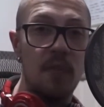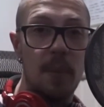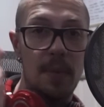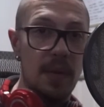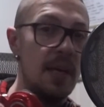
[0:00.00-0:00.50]
or
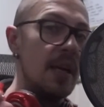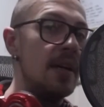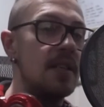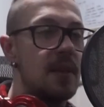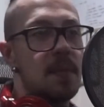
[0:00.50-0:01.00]
maybe
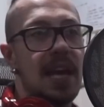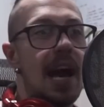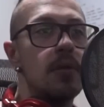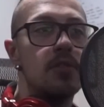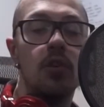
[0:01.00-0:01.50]
something
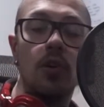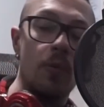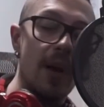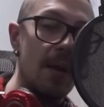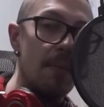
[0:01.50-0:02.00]
else you could
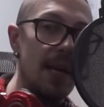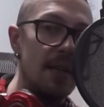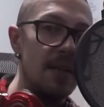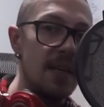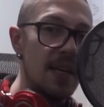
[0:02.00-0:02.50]

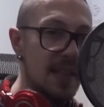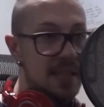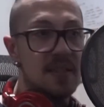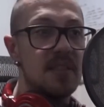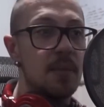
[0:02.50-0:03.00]
recommend
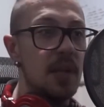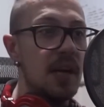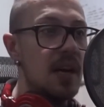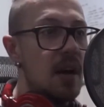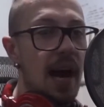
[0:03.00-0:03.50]
that's
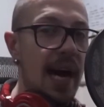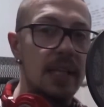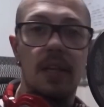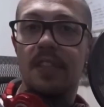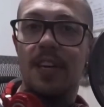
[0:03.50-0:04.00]
similar,
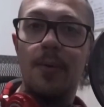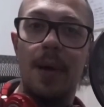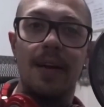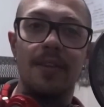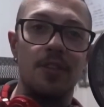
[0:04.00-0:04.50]
I'd love to hear about it.